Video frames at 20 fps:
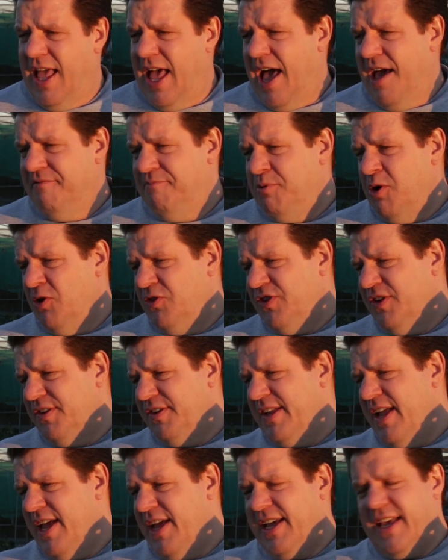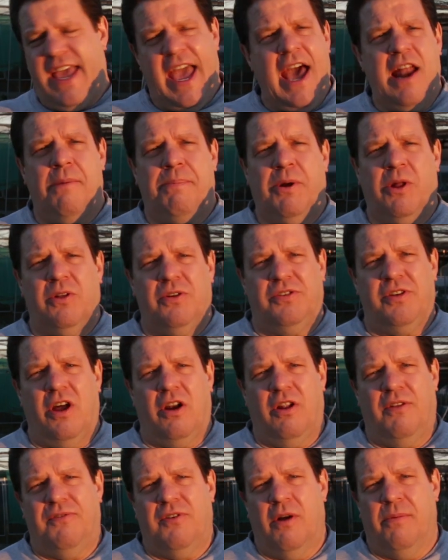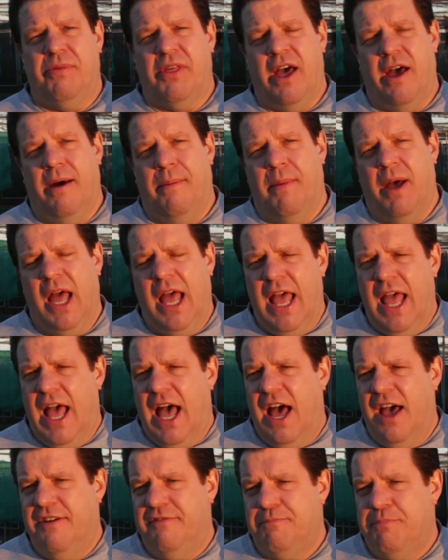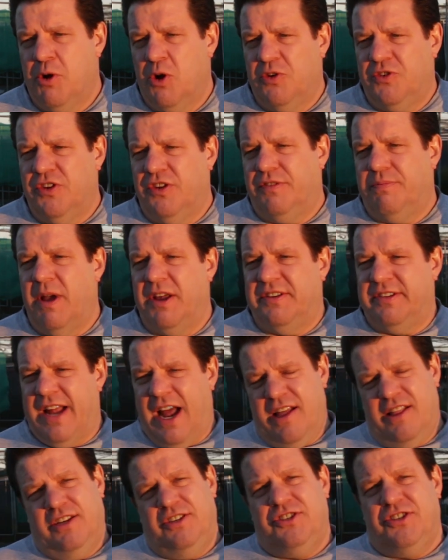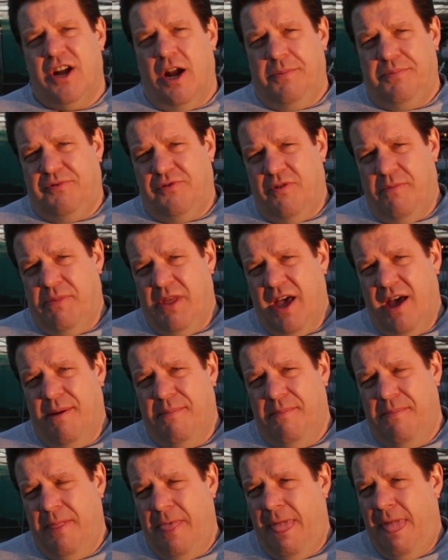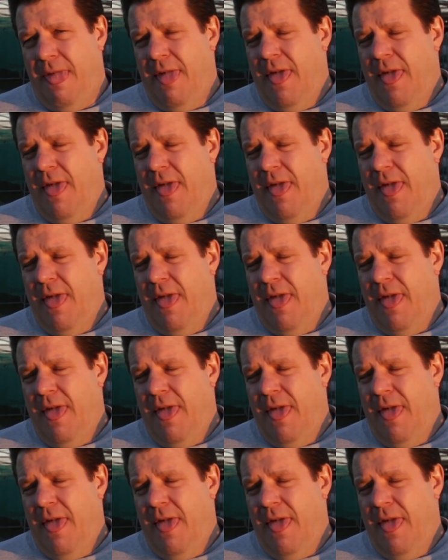I've purchased a Caterpillar tunnel from them. I've purchased my silage tarps from them.